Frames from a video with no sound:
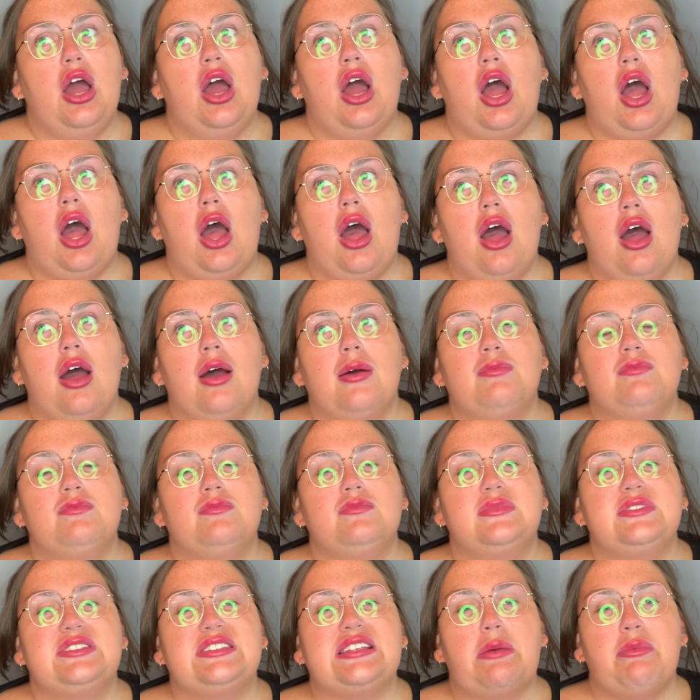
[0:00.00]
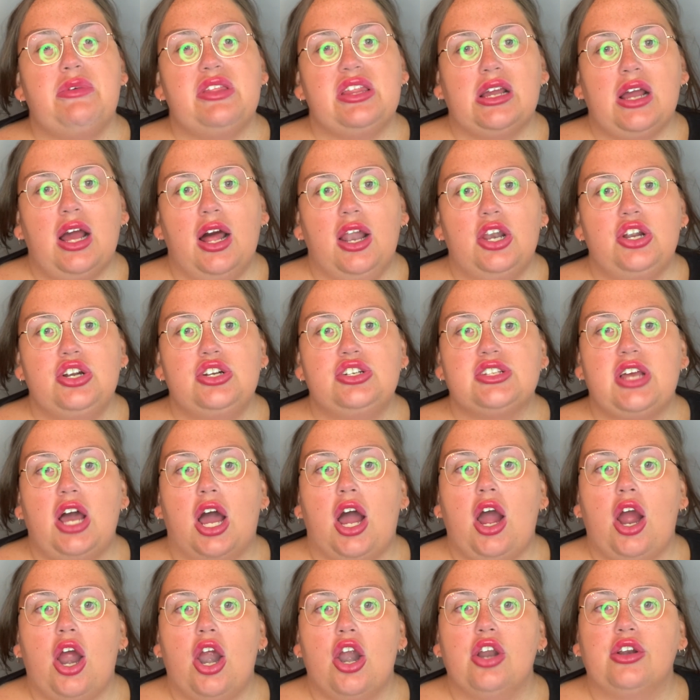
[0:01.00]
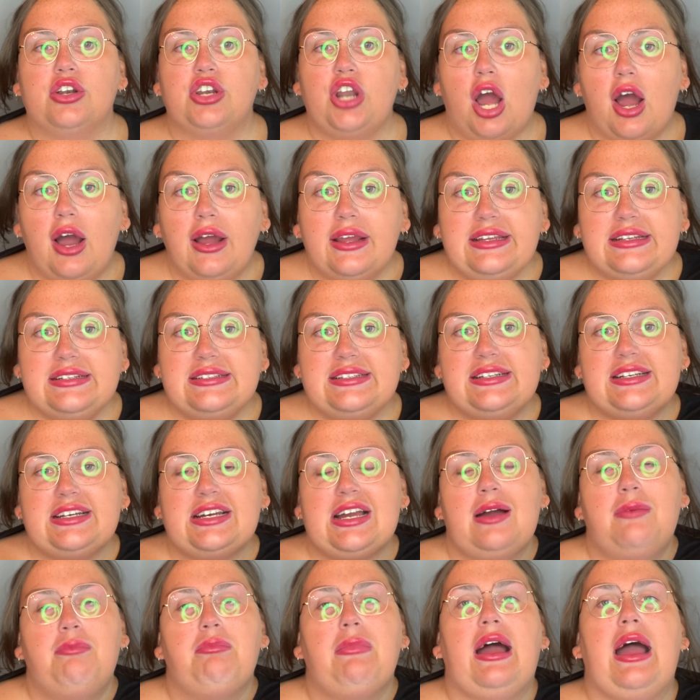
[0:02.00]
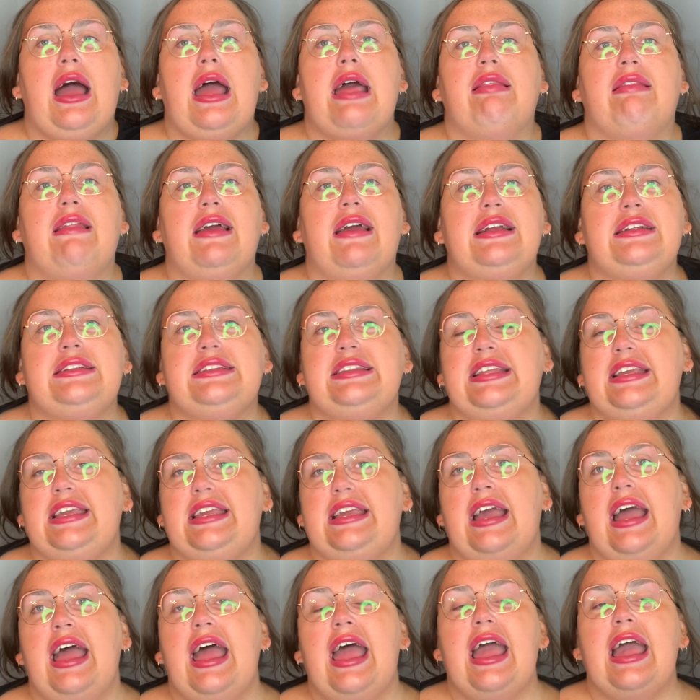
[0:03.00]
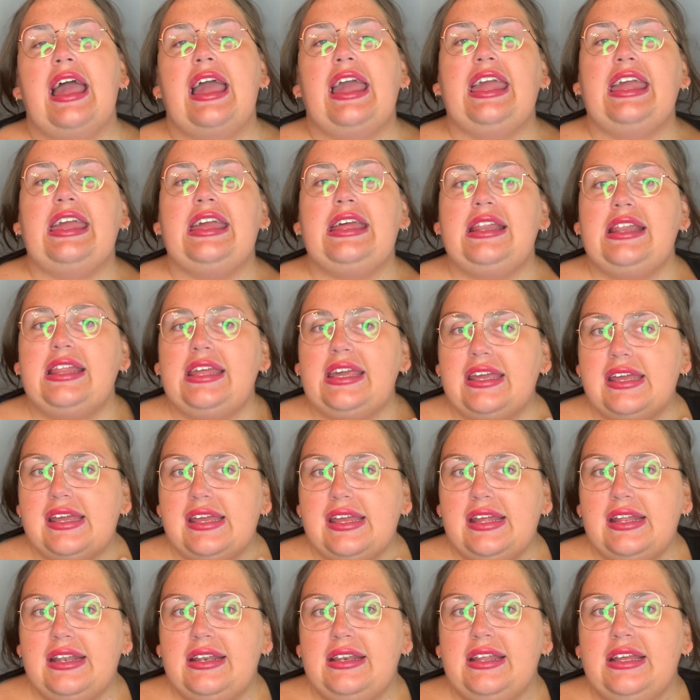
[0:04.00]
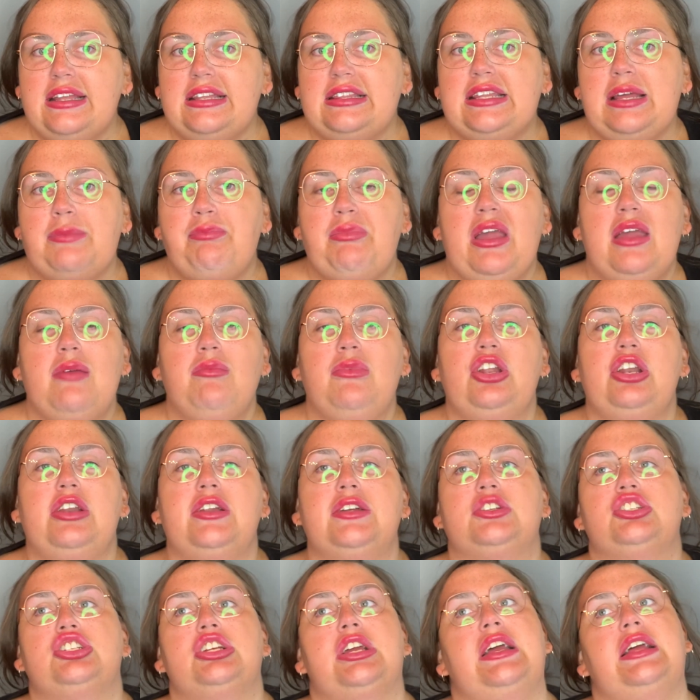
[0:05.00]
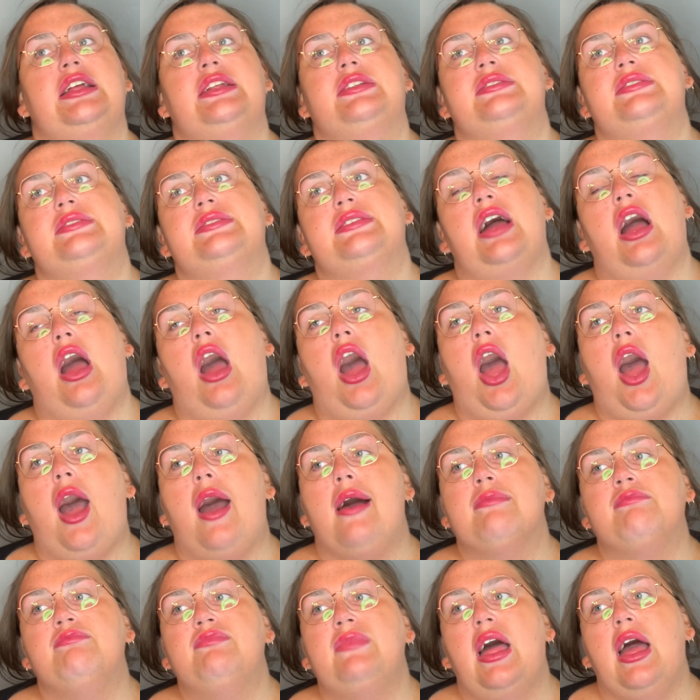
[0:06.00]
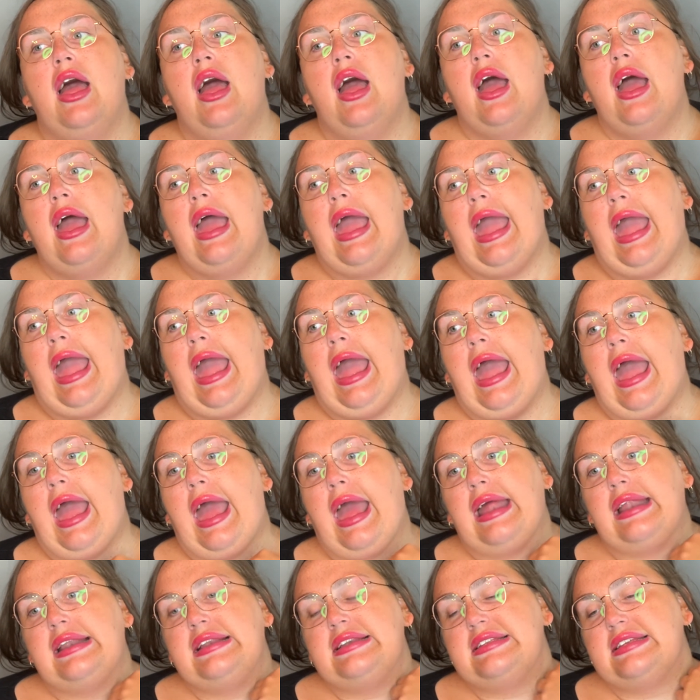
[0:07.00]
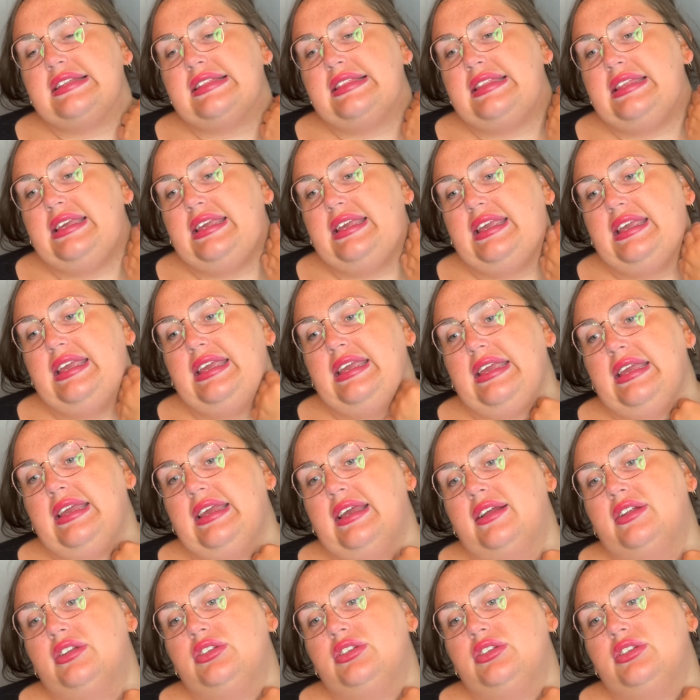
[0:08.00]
Some of the colors are not easy to come by, like the Alien lip ammunitions and the